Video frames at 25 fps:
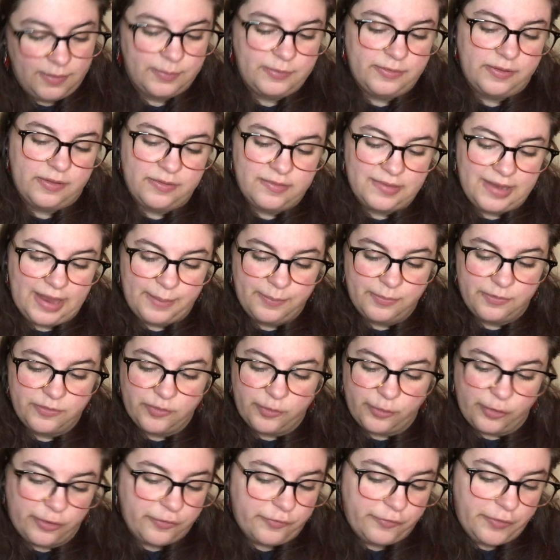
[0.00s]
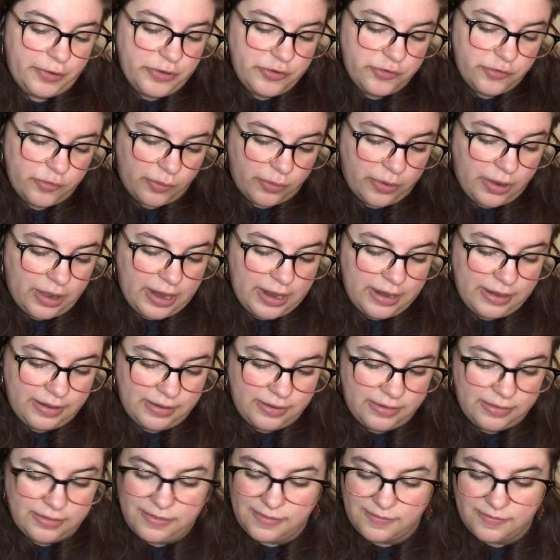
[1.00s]
up the steps to her front door
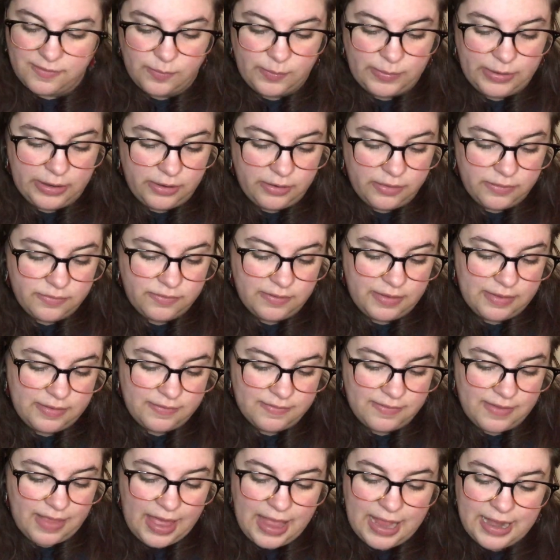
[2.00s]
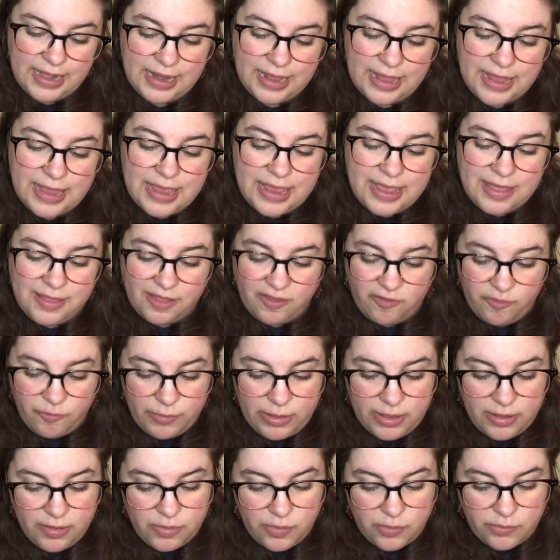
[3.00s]
and disappears inside, leaving
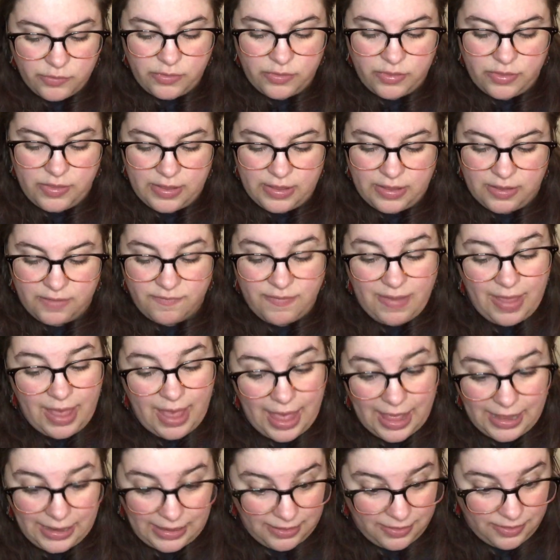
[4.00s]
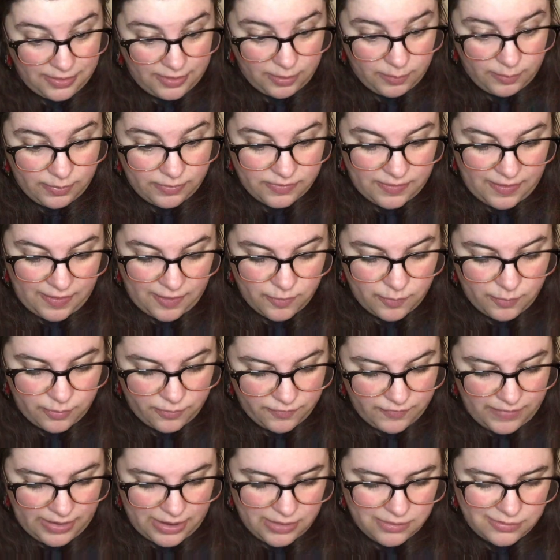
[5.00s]
me alone to think of anything besides
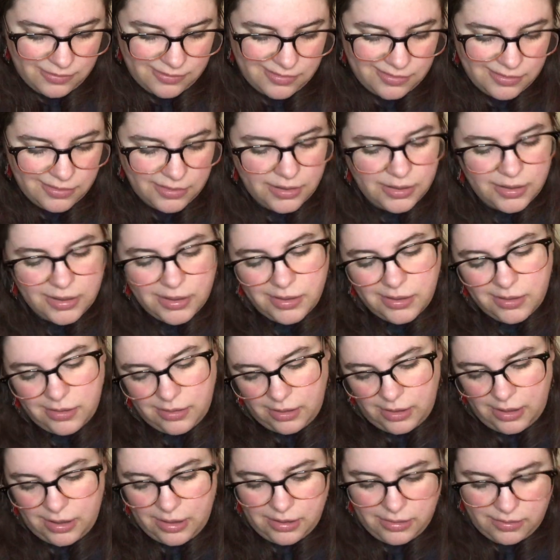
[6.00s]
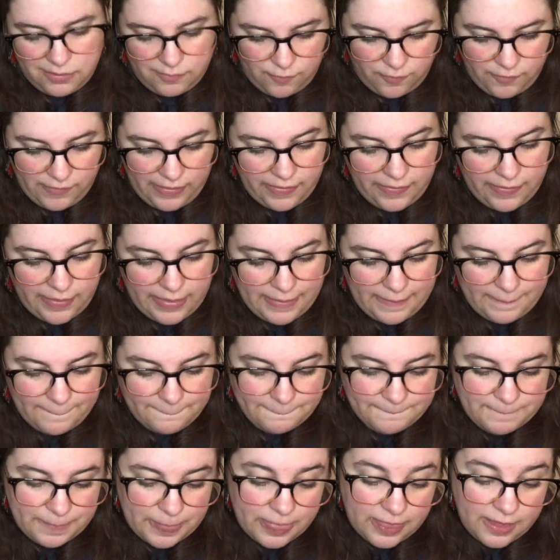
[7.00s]
profound. And failing.
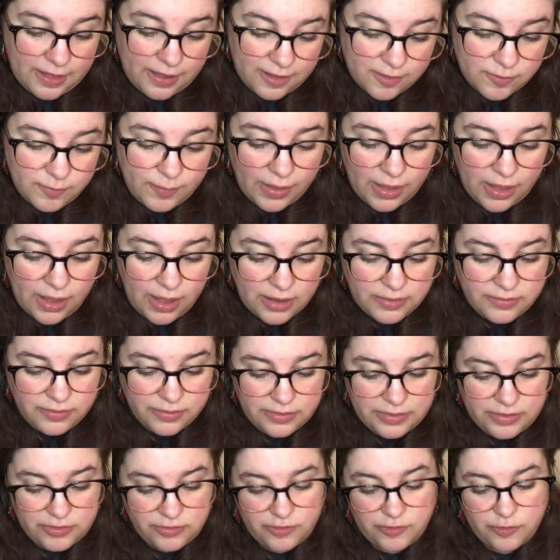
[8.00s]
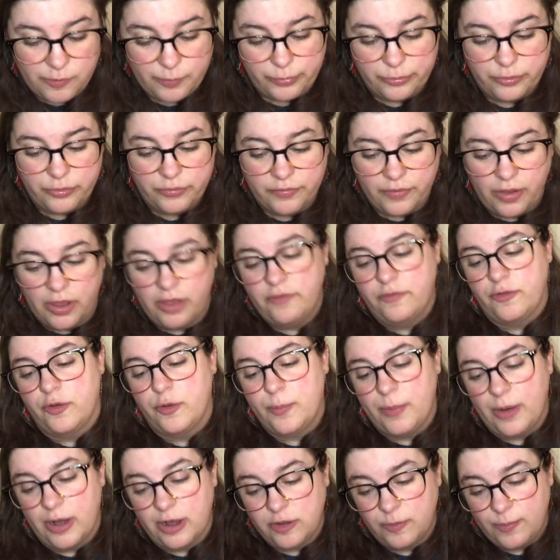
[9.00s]
A spot on Alicia's blue
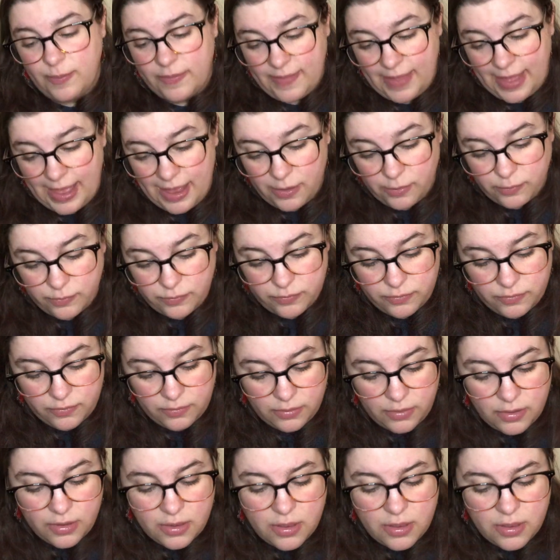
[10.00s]
Volvo parked by the house.